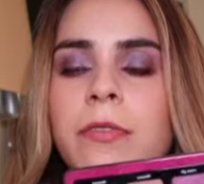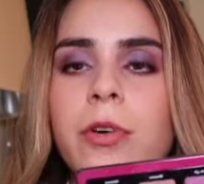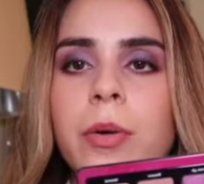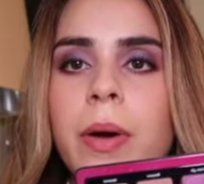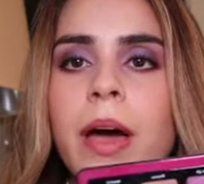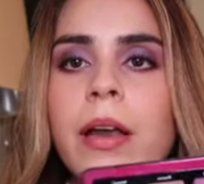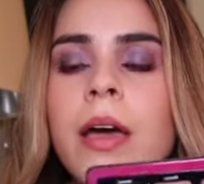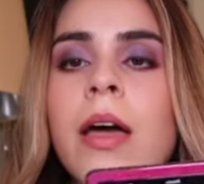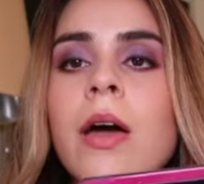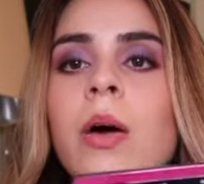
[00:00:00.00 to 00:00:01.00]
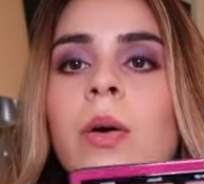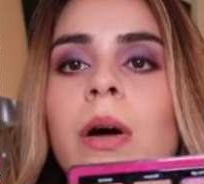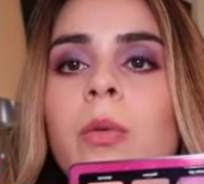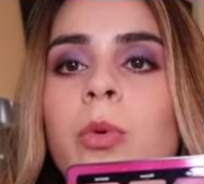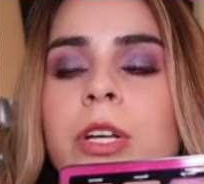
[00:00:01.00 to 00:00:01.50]
format,
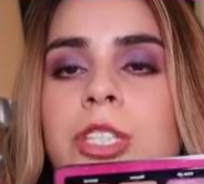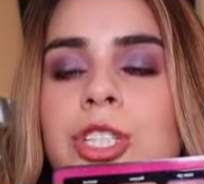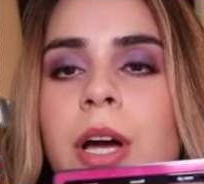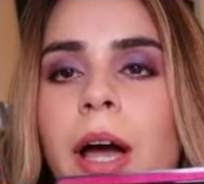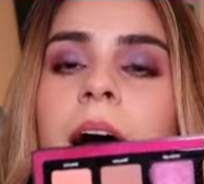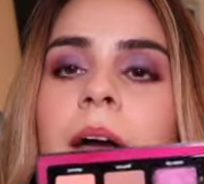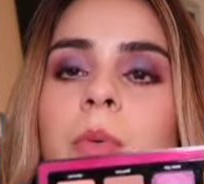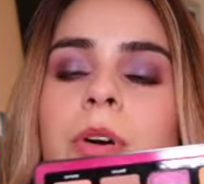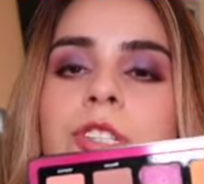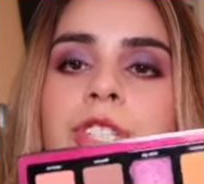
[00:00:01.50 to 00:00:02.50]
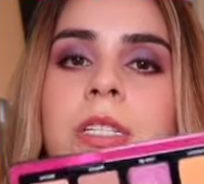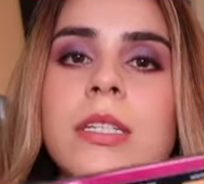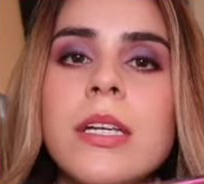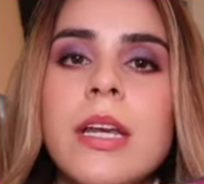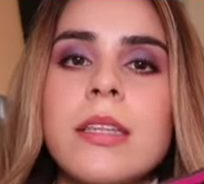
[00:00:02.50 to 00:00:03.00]
which I wish she
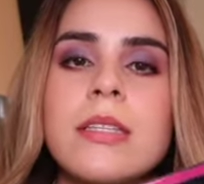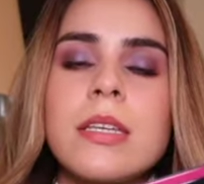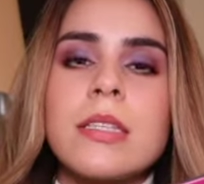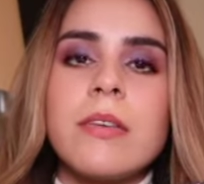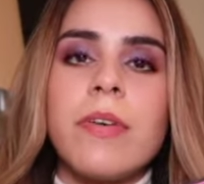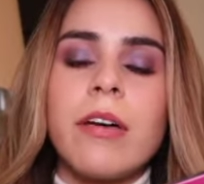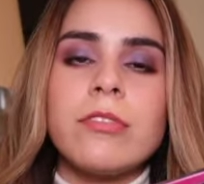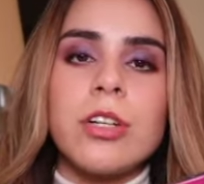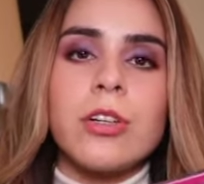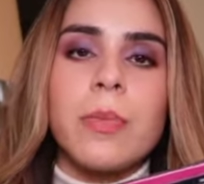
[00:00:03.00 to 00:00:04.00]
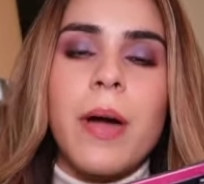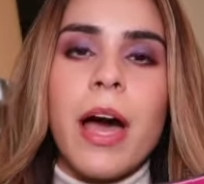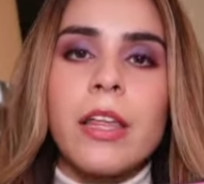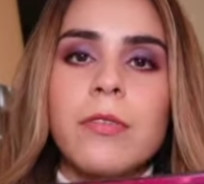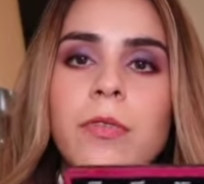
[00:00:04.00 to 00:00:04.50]
did it in the $65
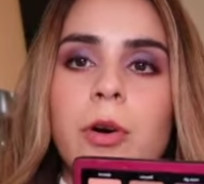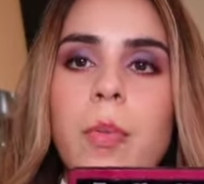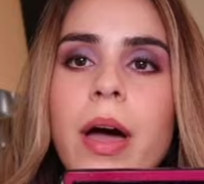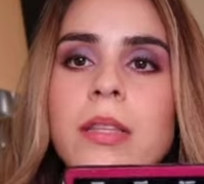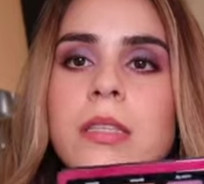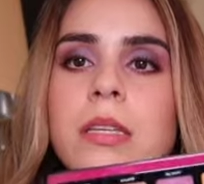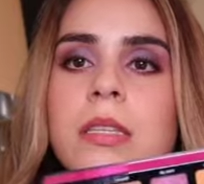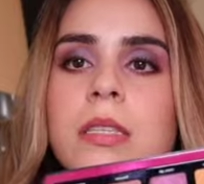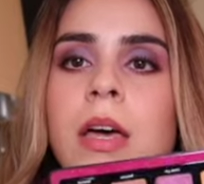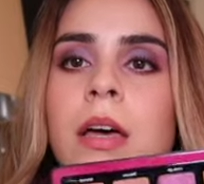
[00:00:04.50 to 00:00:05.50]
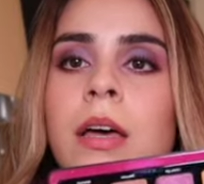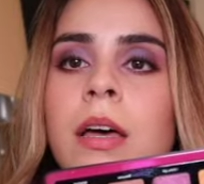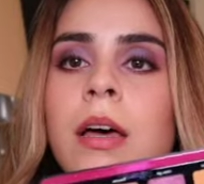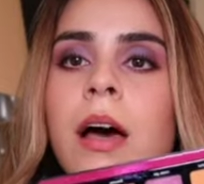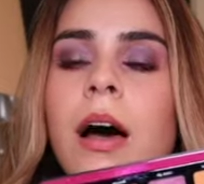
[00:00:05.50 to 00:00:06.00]
palette format, since
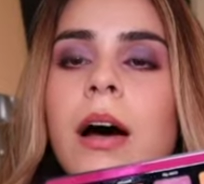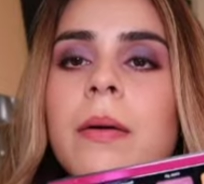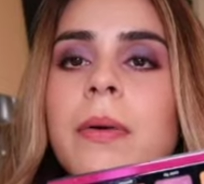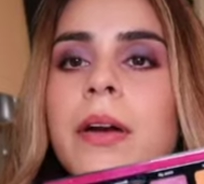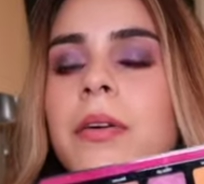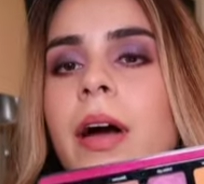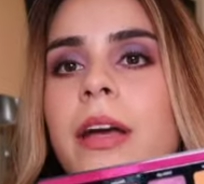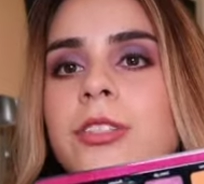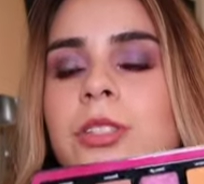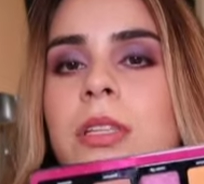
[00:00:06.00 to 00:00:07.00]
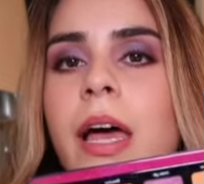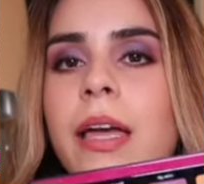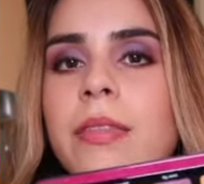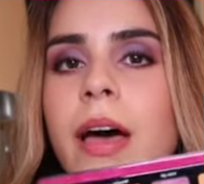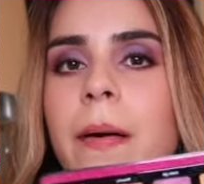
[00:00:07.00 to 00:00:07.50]
I don't know, I just
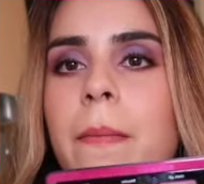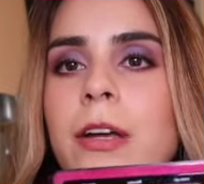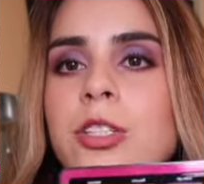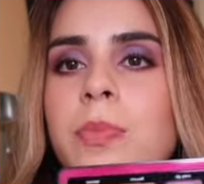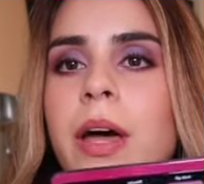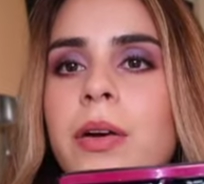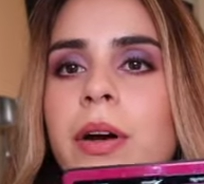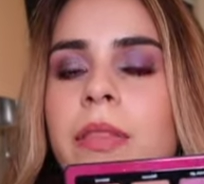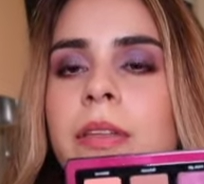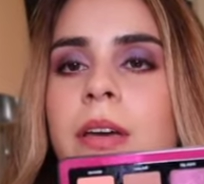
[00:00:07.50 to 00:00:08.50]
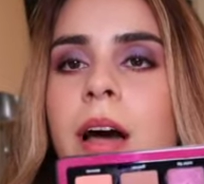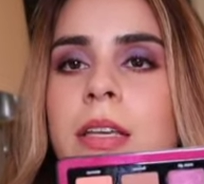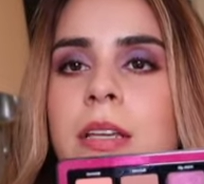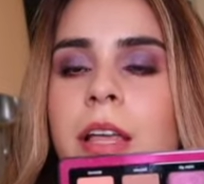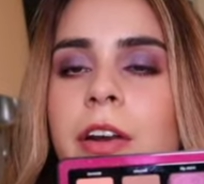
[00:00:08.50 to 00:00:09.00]
like that much better. I think it
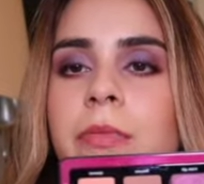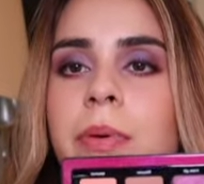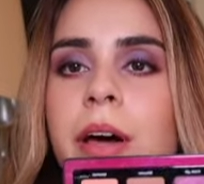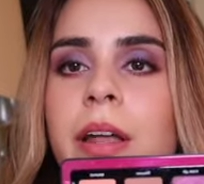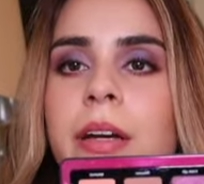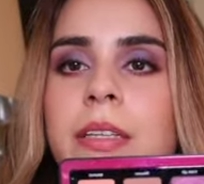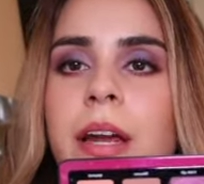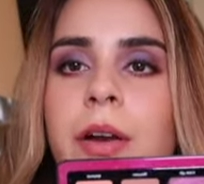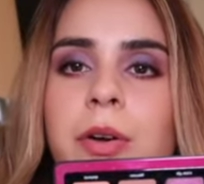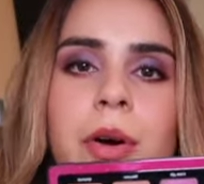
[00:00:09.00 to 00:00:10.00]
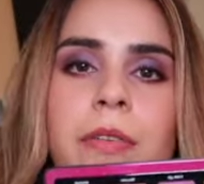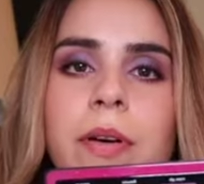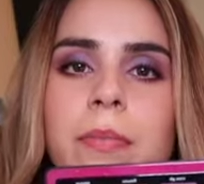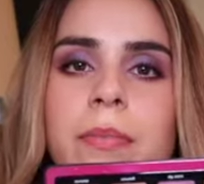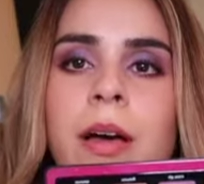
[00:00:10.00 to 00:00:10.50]
has a lot of product that I don't know if
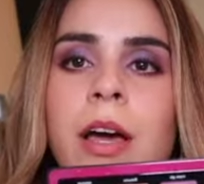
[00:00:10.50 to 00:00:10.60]
I'm